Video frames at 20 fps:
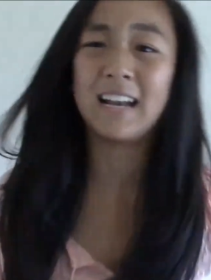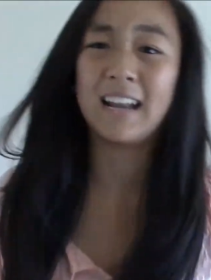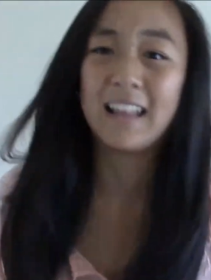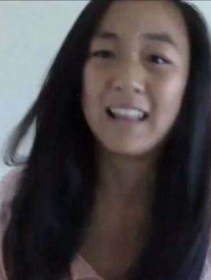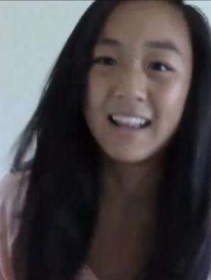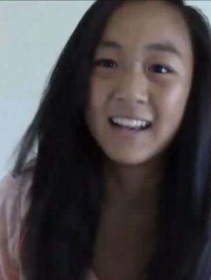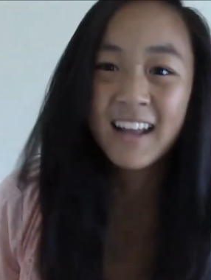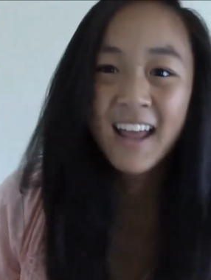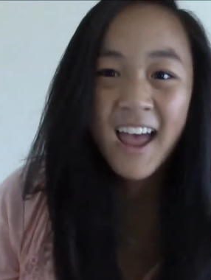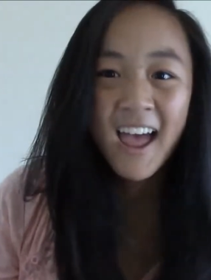
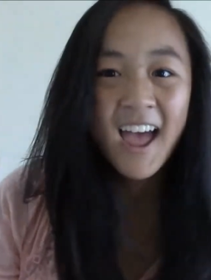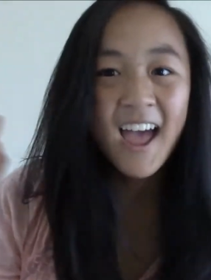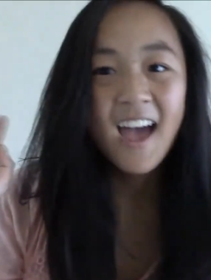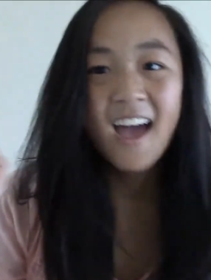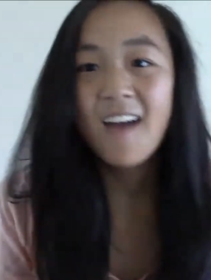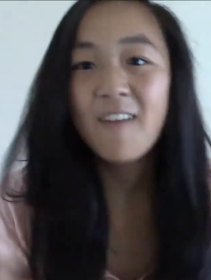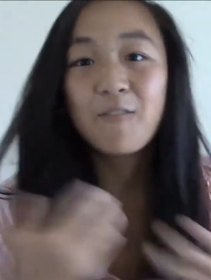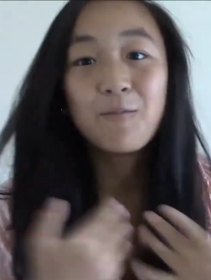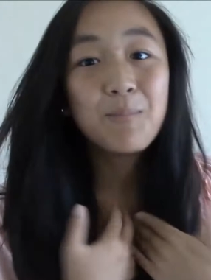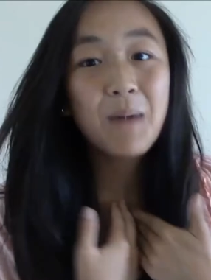And
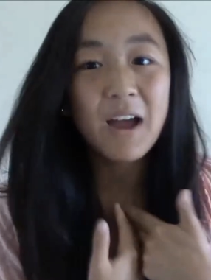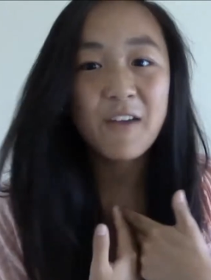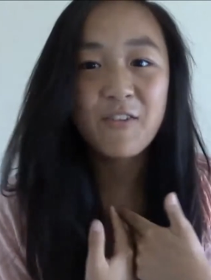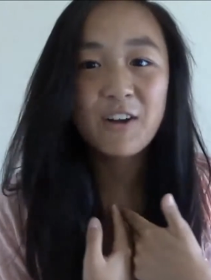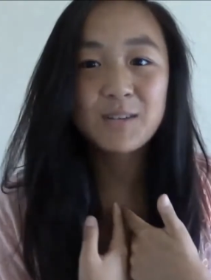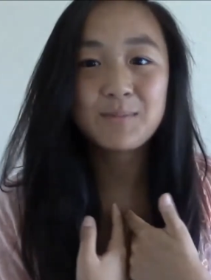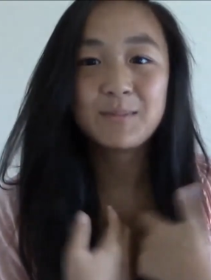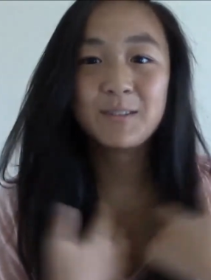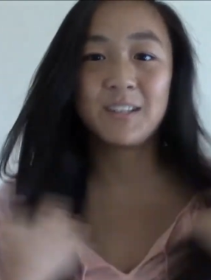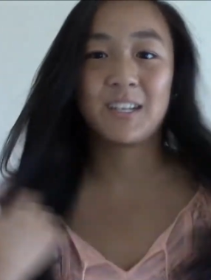my
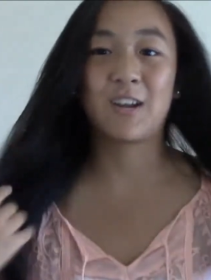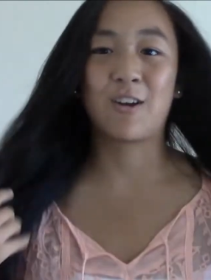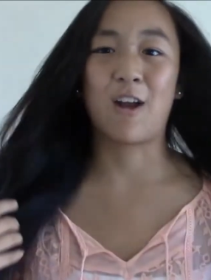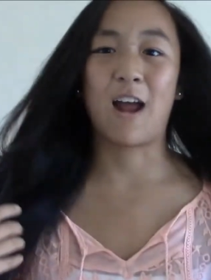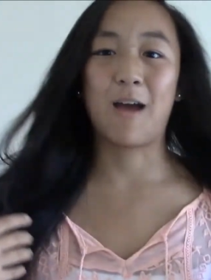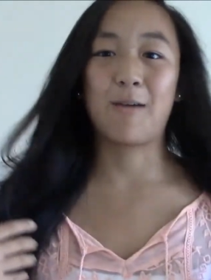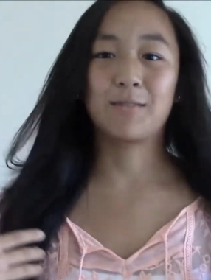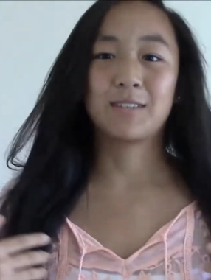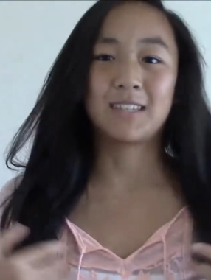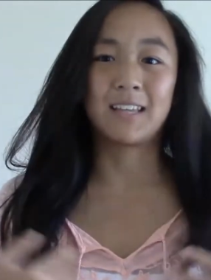freshman year,
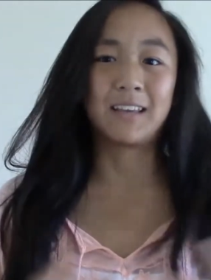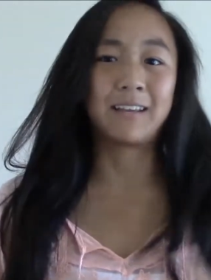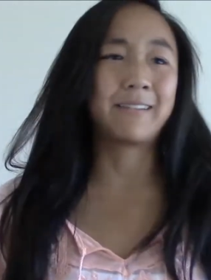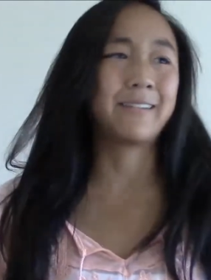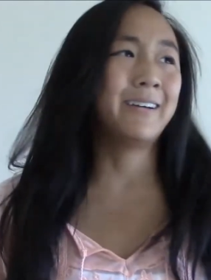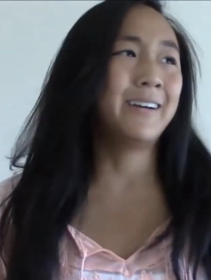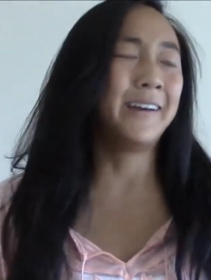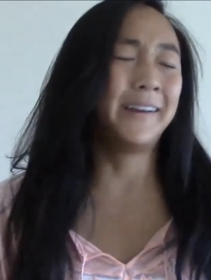I was like,